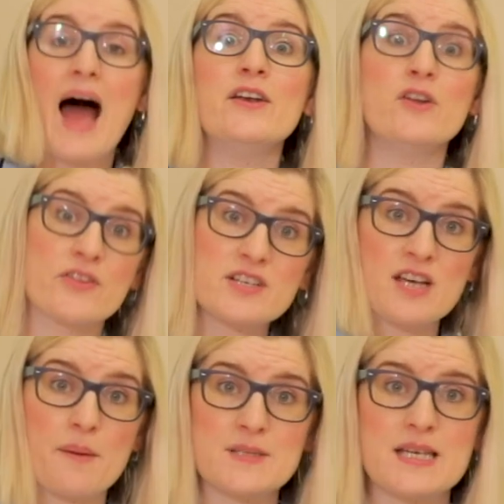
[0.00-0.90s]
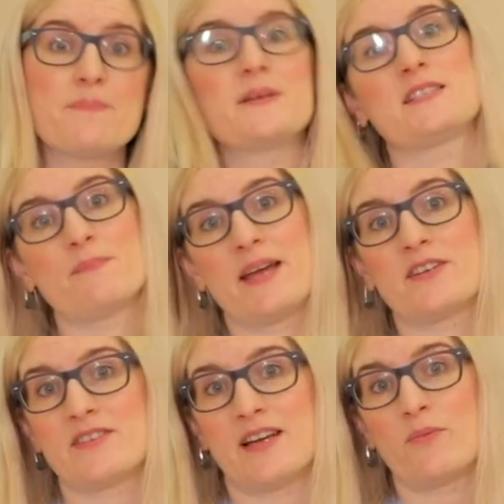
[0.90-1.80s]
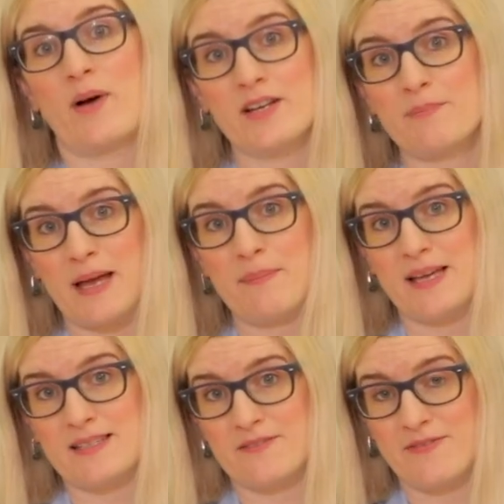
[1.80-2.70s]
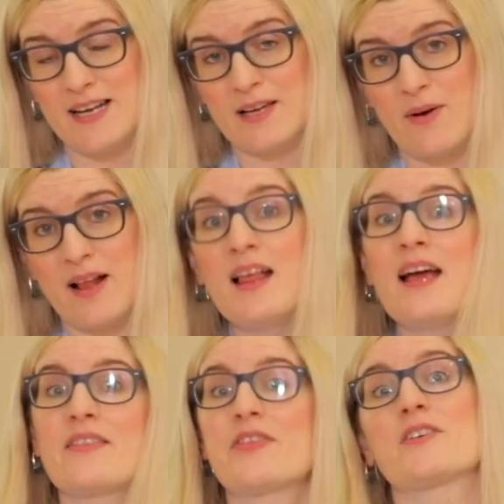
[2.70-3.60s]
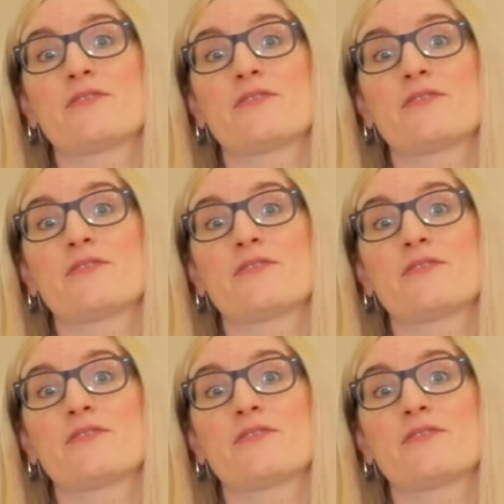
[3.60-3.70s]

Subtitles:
Another top tip is to make sure that when your baby isn't feeling well, that